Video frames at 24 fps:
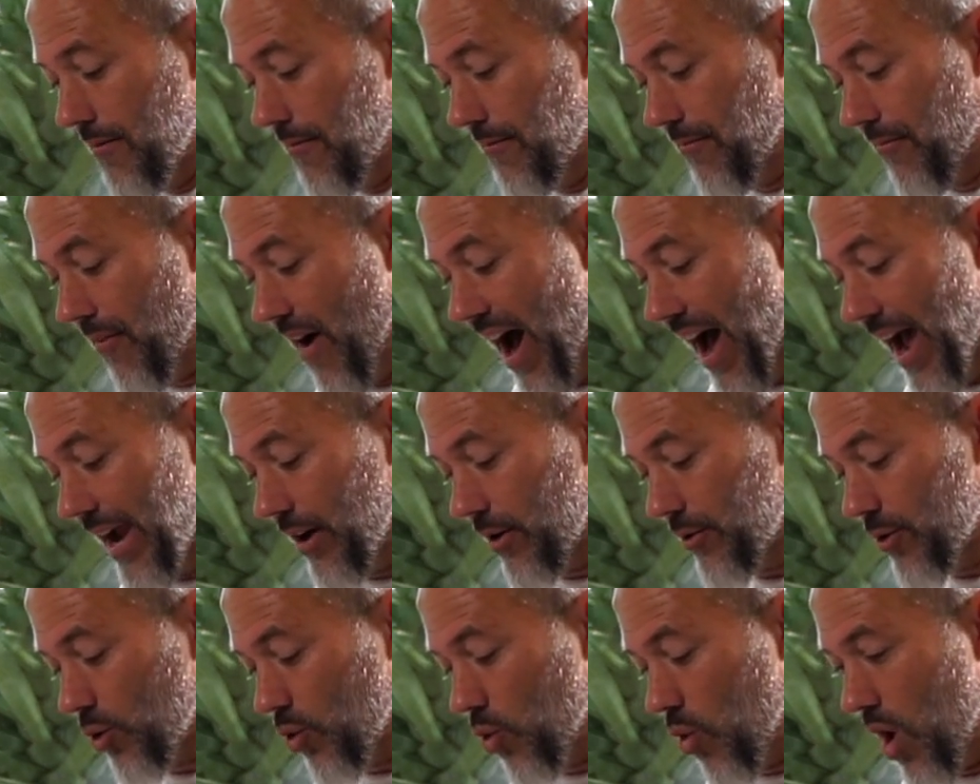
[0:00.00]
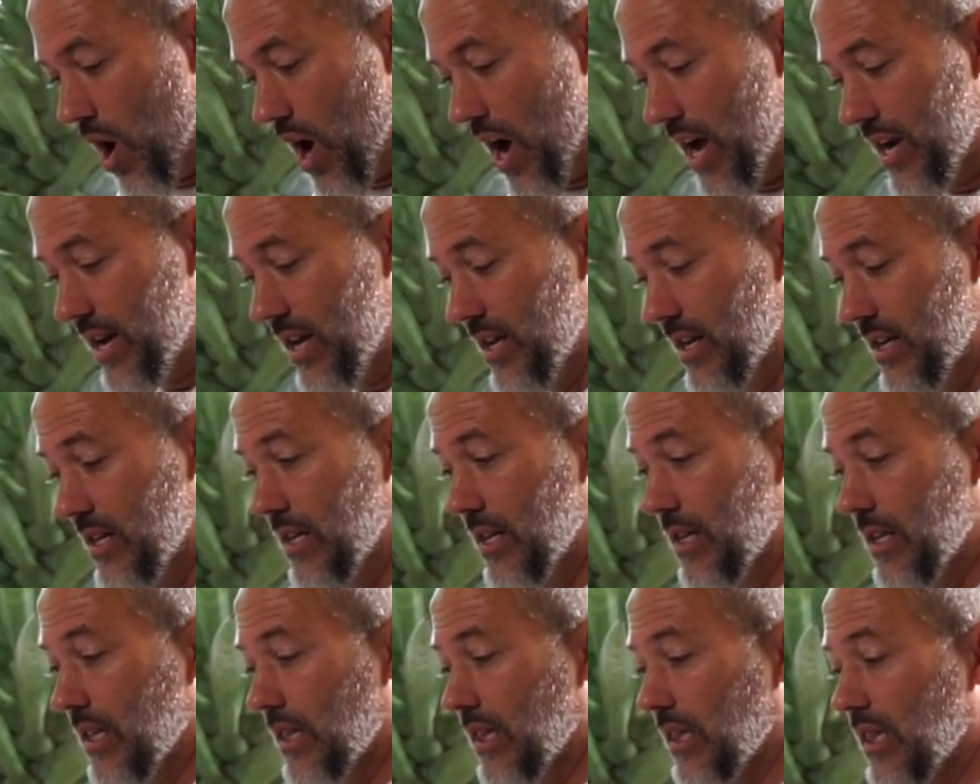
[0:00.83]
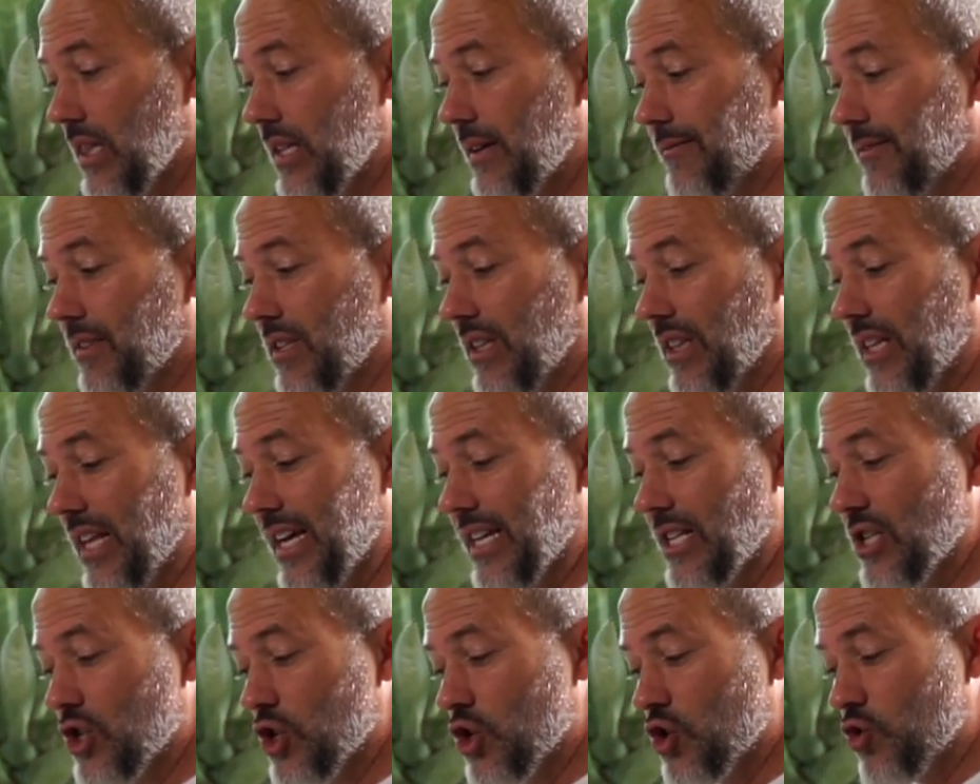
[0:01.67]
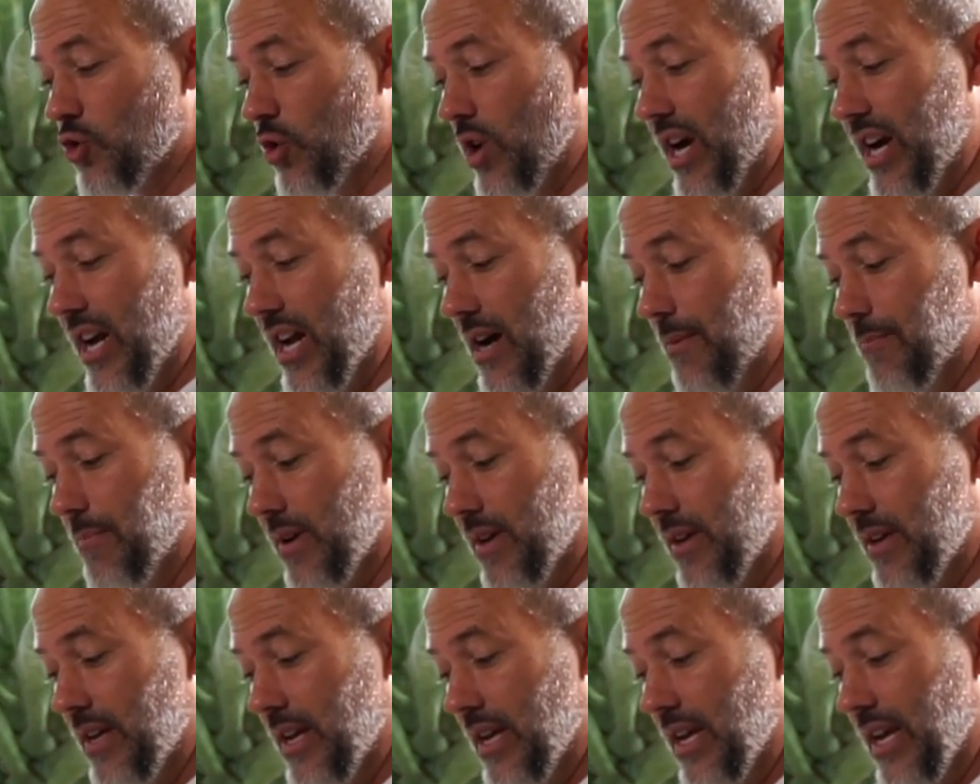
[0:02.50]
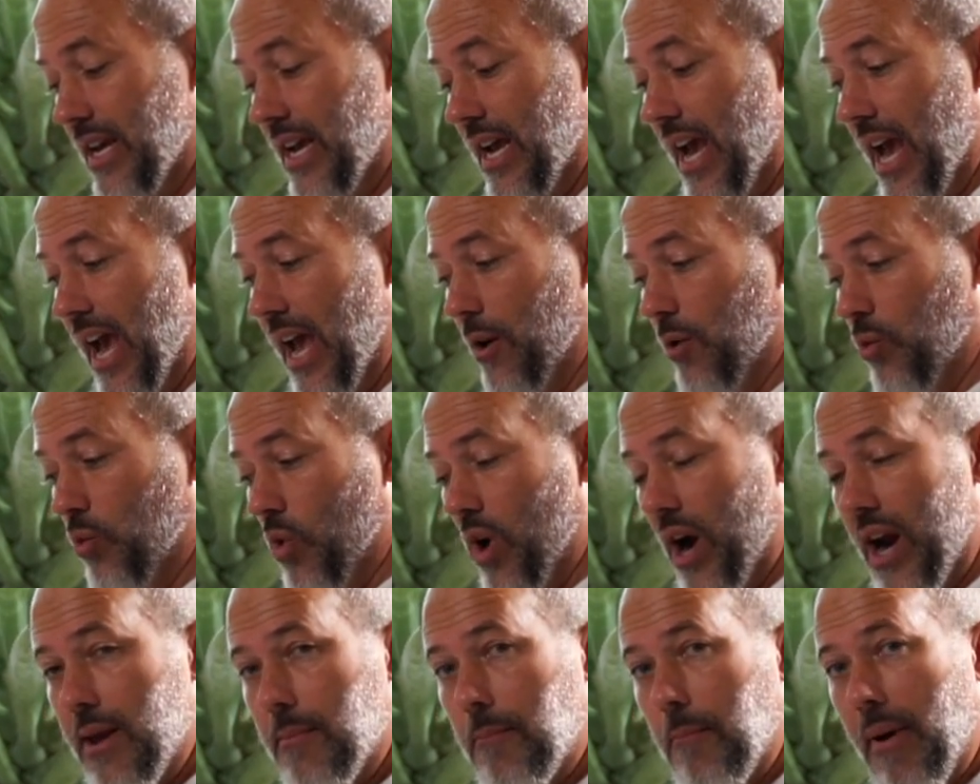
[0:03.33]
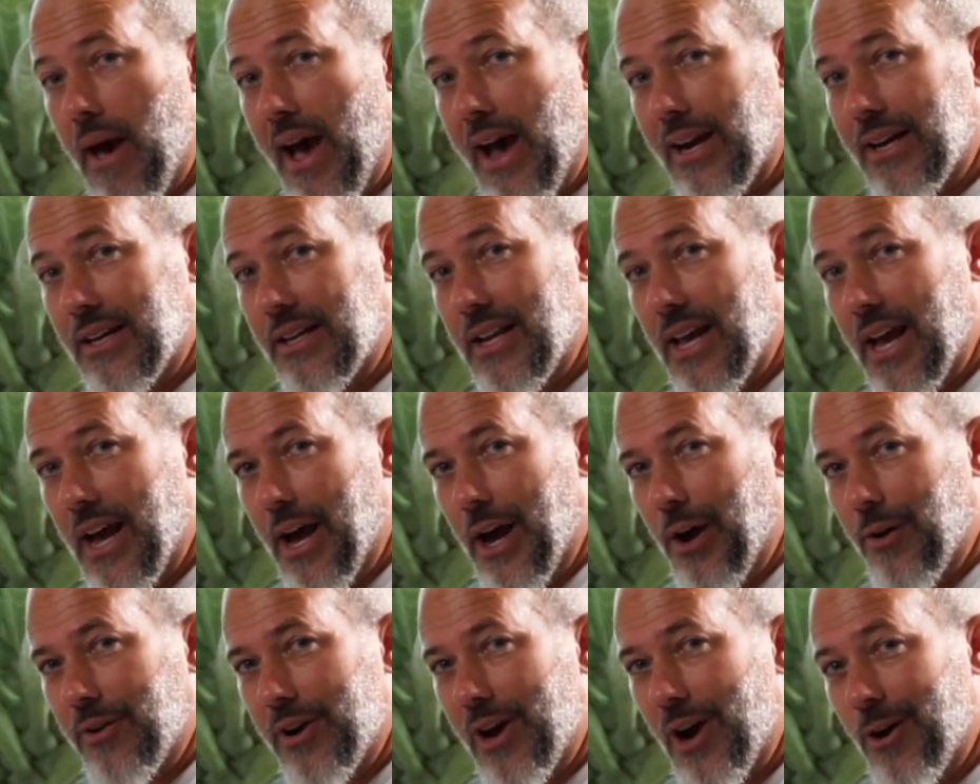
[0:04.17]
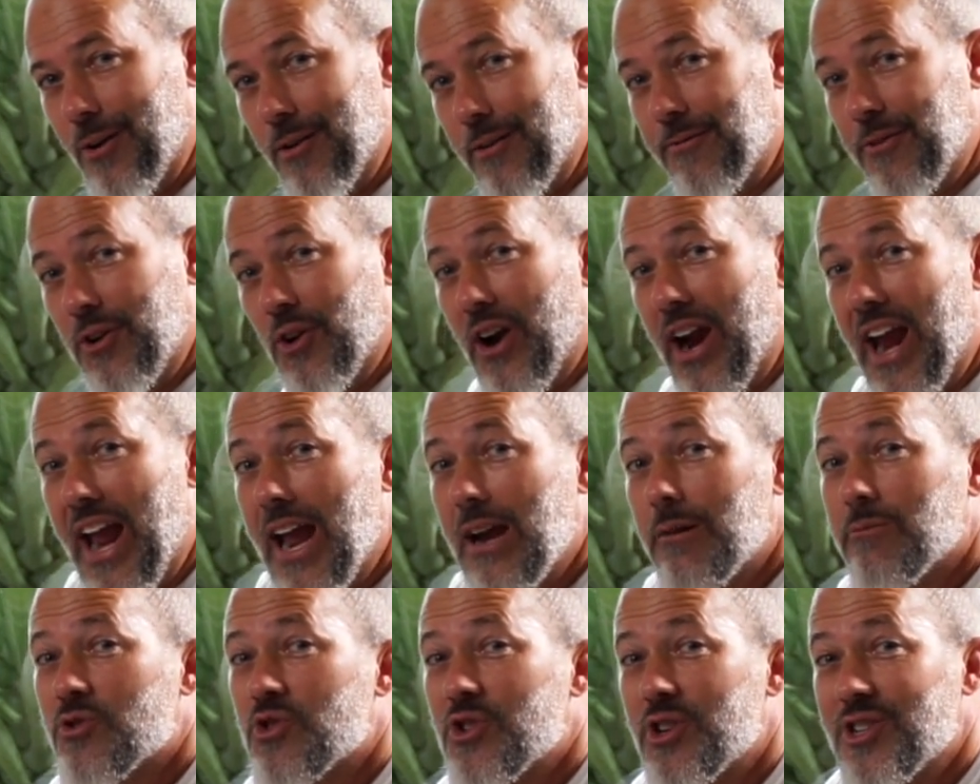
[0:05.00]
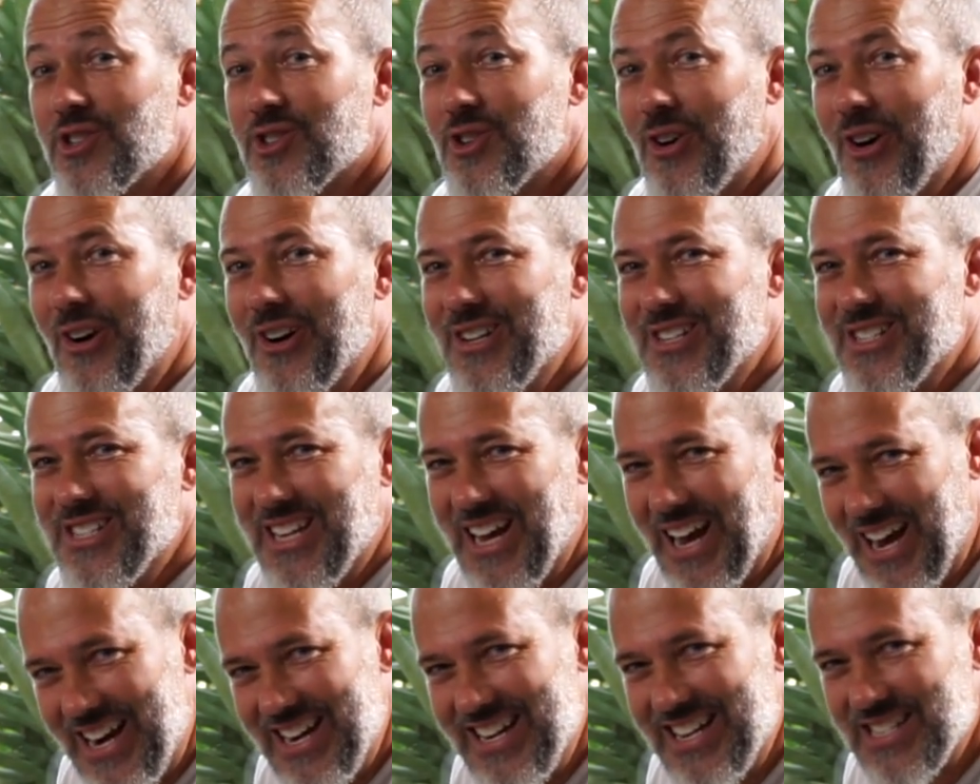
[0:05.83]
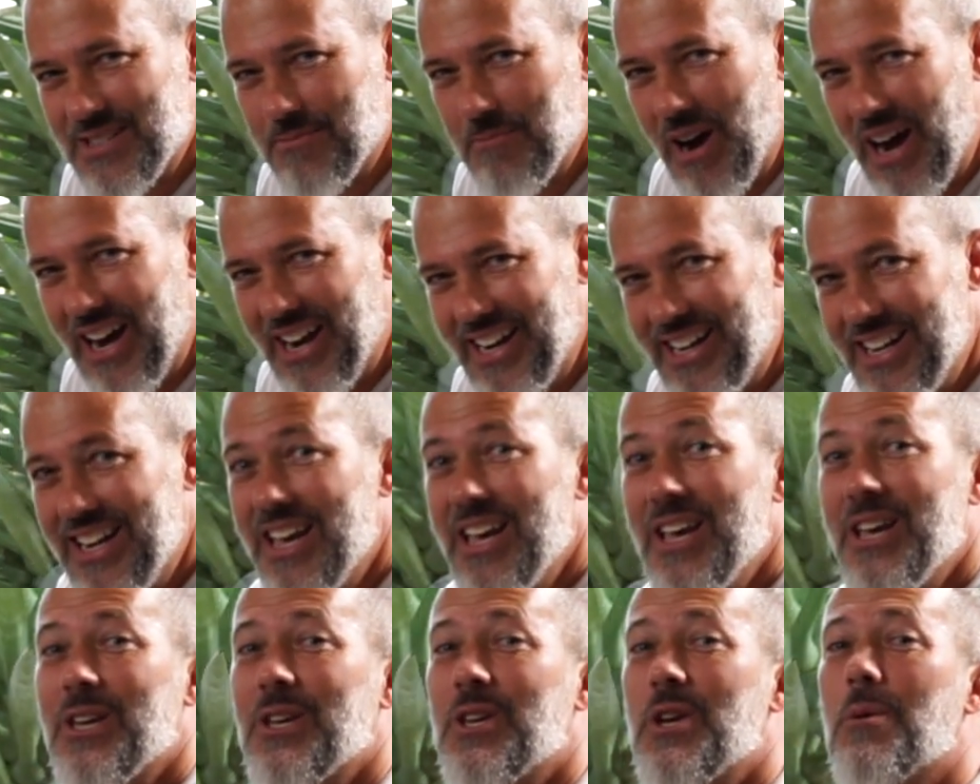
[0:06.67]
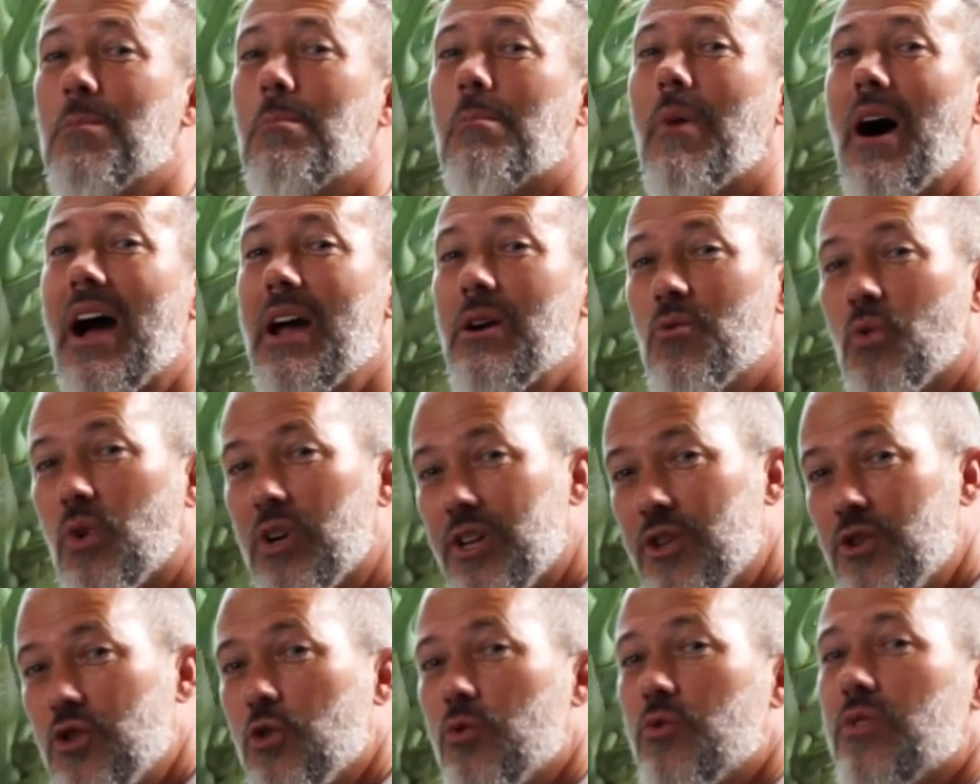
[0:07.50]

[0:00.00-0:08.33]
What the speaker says: fire the quad, lift the leg straight up, and right back down. Now if your hamstrings are as tight as mine, you might want to do